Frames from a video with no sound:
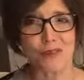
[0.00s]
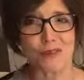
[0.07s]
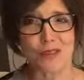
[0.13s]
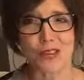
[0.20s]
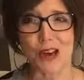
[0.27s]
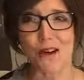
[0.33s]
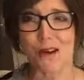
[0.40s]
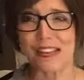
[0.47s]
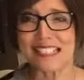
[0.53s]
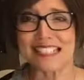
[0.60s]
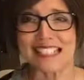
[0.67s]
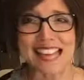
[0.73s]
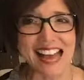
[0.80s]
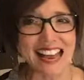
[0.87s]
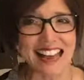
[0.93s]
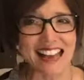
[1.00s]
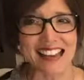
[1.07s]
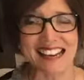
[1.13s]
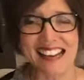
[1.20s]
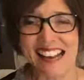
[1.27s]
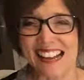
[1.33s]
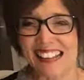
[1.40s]
So he's
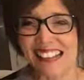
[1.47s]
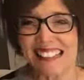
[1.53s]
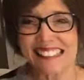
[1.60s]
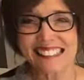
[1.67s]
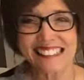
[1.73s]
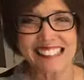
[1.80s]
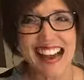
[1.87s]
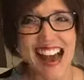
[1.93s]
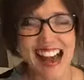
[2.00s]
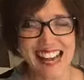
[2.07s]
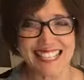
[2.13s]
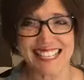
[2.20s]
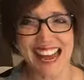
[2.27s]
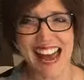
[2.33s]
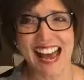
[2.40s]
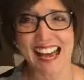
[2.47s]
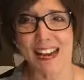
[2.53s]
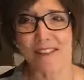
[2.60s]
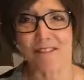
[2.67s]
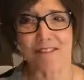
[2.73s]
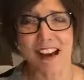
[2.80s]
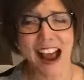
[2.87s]
saying, Gosh, I had to
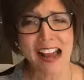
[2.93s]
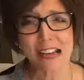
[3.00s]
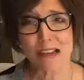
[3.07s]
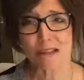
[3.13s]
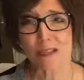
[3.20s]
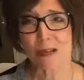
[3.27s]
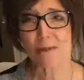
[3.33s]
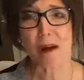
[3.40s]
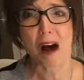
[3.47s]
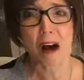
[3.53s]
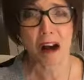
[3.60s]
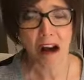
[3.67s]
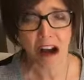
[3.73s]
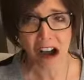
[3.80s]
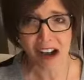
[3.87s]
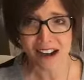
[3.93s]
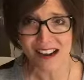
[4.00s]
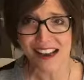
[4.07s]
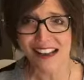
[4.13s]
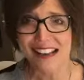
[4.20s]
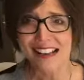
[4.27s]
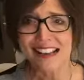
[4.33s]
write you some
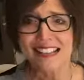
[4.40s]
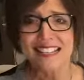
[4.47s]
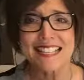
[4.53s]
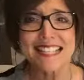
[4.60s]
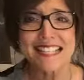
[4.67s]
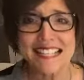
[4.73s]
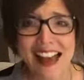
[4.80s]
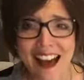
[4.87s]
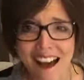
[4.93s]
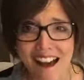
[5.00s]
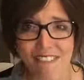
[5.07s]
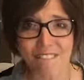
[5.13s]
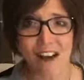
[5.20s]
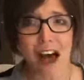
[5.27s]
hard stuff.